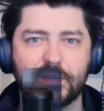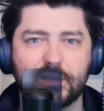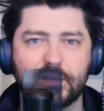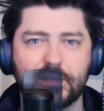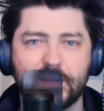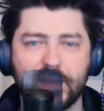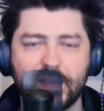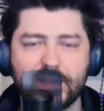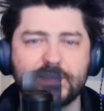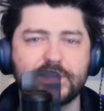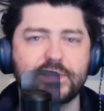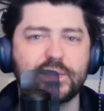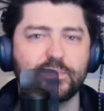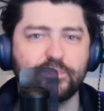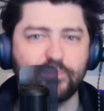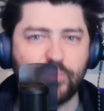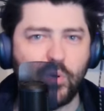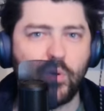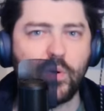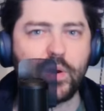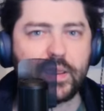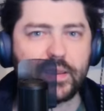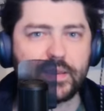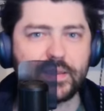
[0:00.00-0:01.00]
That's the
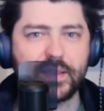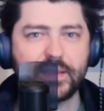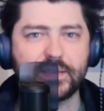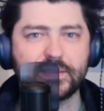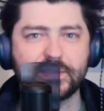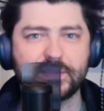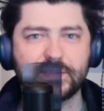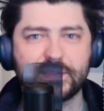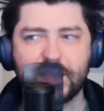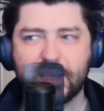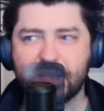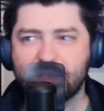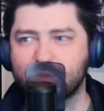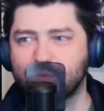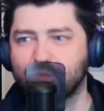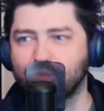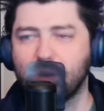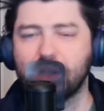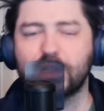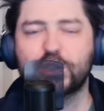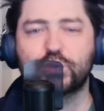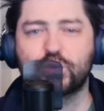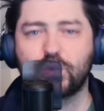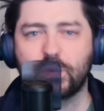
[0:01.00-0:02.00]
point. It's
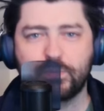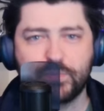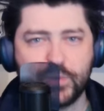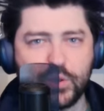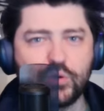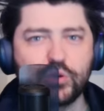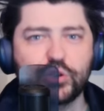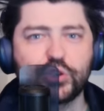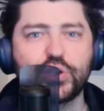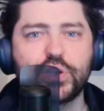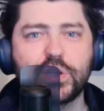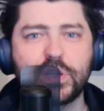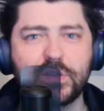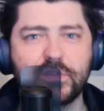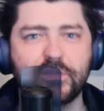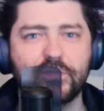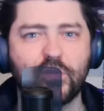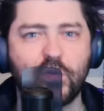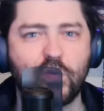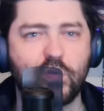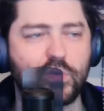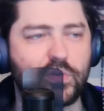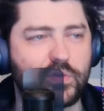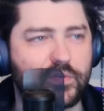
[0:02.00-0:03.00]
retribution
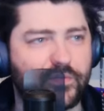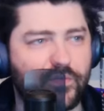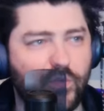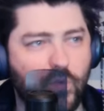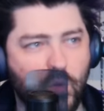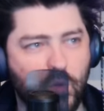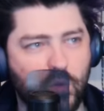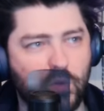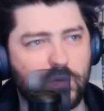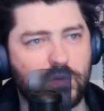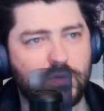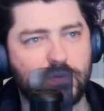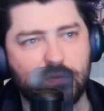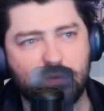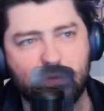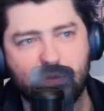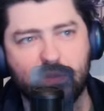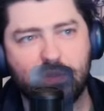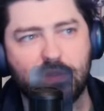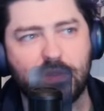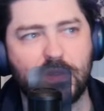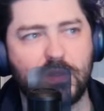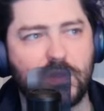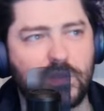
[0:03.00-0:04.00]
for
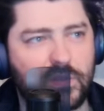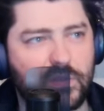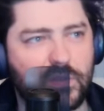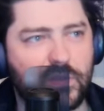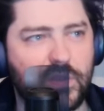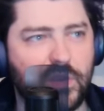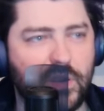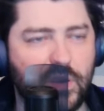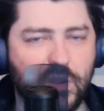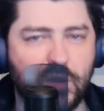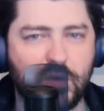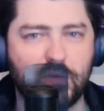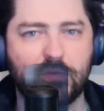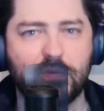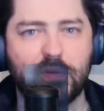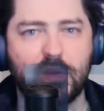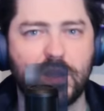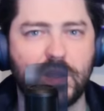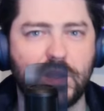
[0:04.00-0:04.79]
you know,